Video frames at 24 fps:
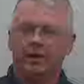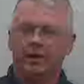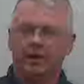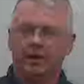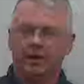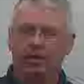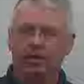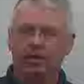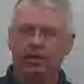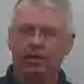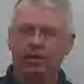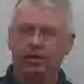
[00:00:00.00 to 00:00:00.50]

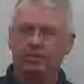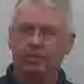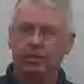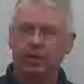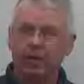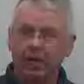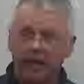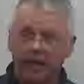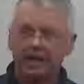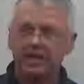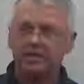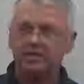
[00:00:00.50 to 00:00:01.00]
a
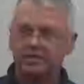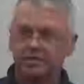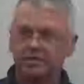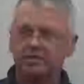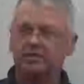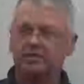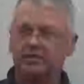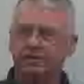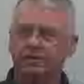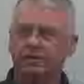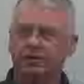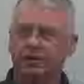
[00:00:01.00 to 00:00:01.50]

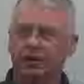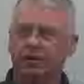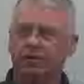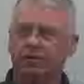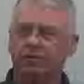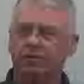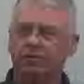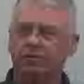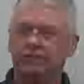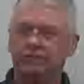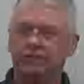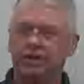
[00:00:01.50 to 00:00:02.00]
place. You
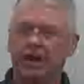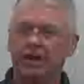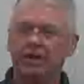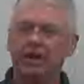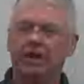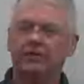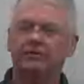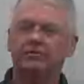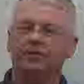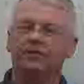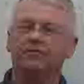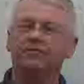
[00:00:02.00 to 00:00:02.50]
know, they
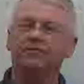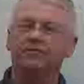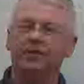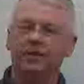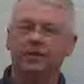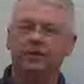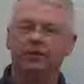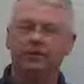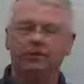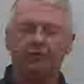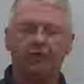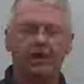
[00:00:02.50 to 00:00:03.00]
have to
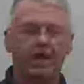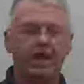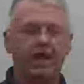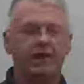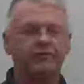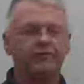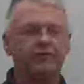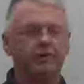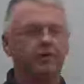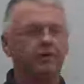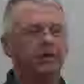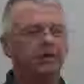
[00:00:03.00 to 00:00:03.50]
they
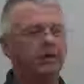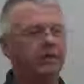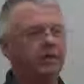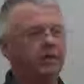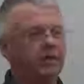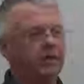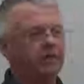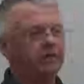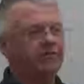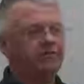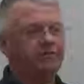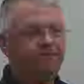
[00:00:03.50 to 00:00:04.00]
have to
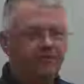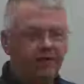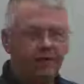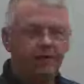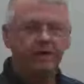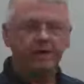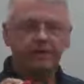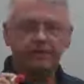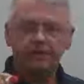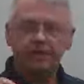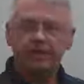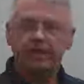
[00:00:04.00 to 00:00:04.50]

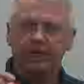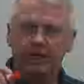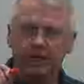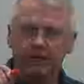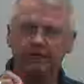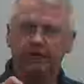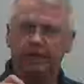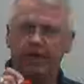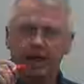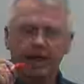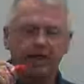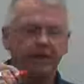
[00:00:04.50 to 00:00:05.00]
fit
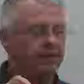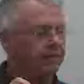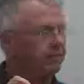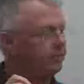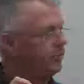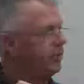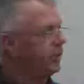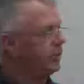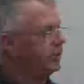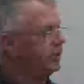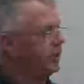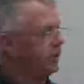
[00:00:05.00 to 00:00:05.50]
in
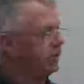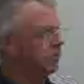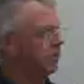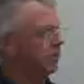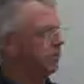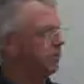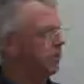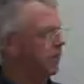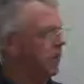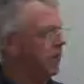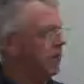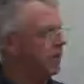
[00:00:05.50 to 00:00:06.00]
that
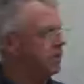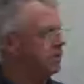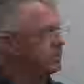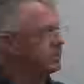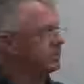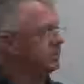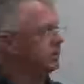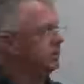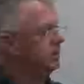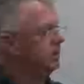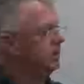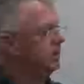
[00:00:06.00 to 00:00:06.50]
particular
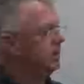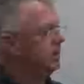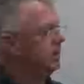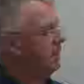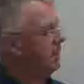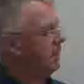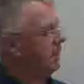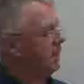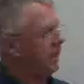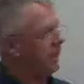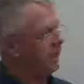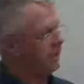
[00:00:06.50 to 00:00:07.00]
place.
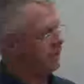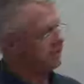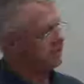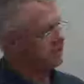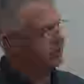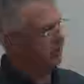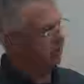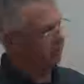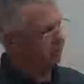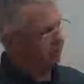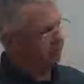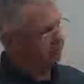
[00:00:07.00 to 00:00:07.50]
And
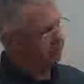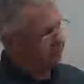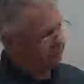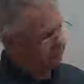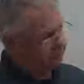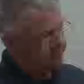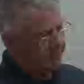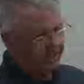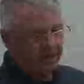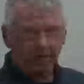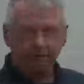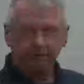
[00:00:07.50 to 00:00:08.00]
so
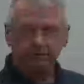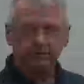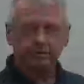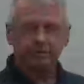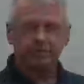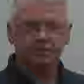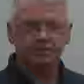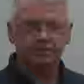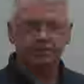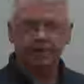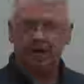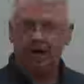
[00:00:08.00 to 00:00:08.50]
that
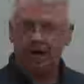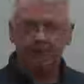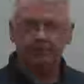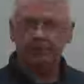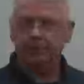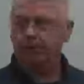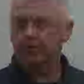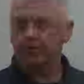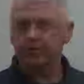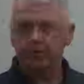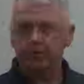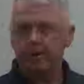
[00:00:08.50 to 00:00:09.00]
was
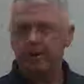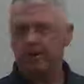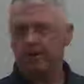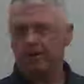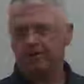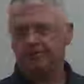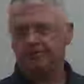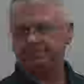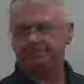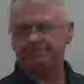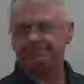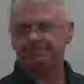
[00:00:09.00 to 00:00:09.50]
diamond on the
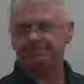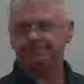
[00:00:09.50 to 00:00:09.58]
ball.